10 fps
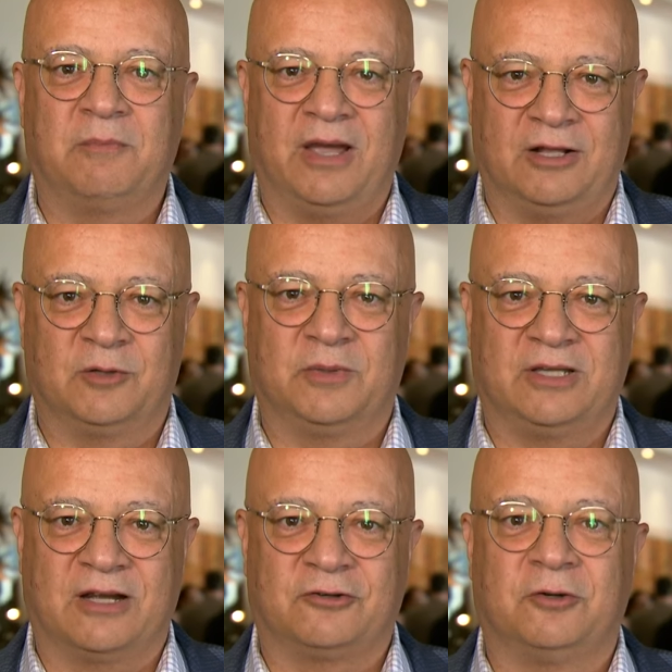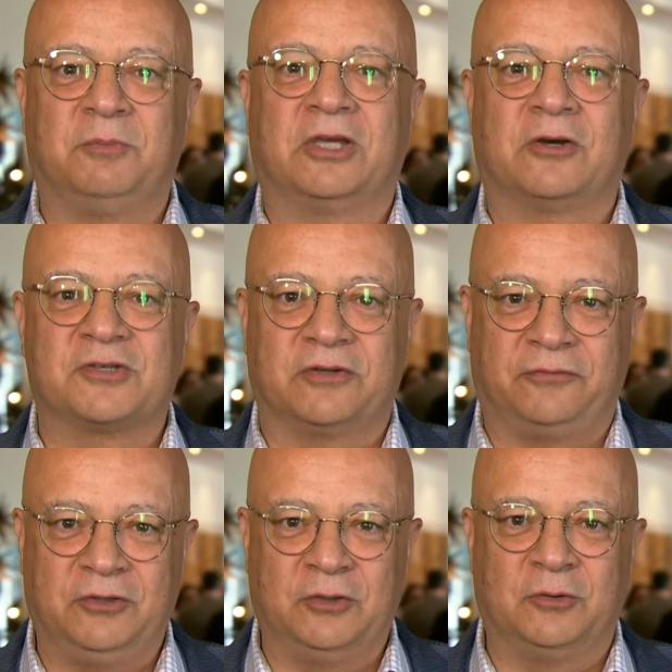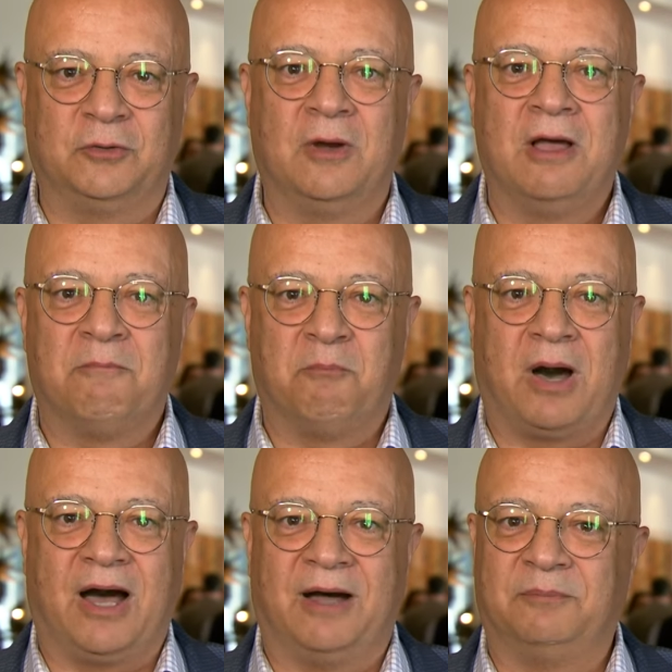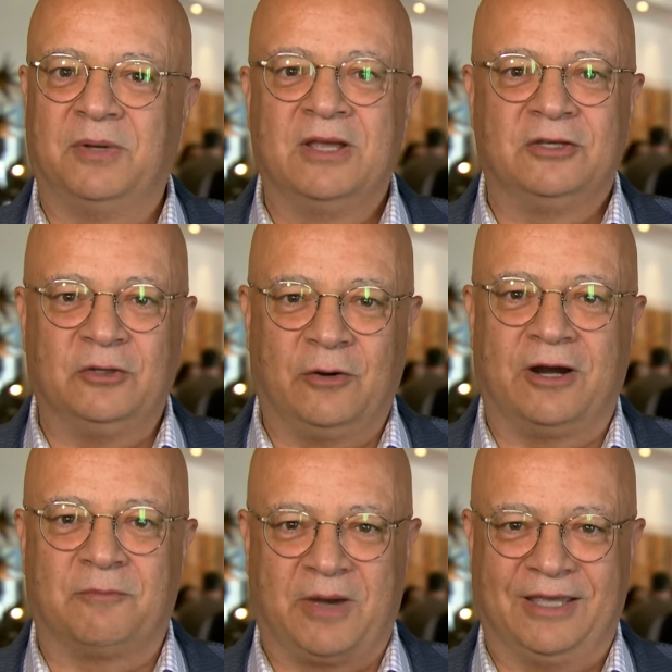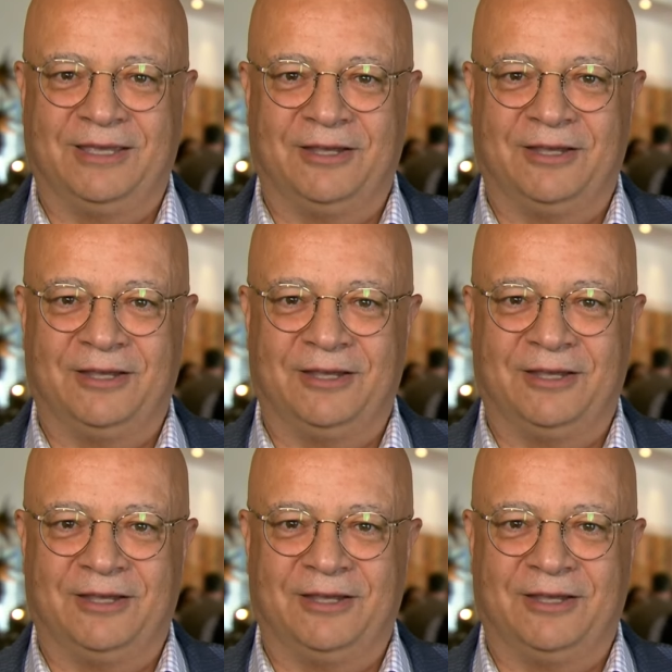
a myeloma doctor because of you Bob, you are my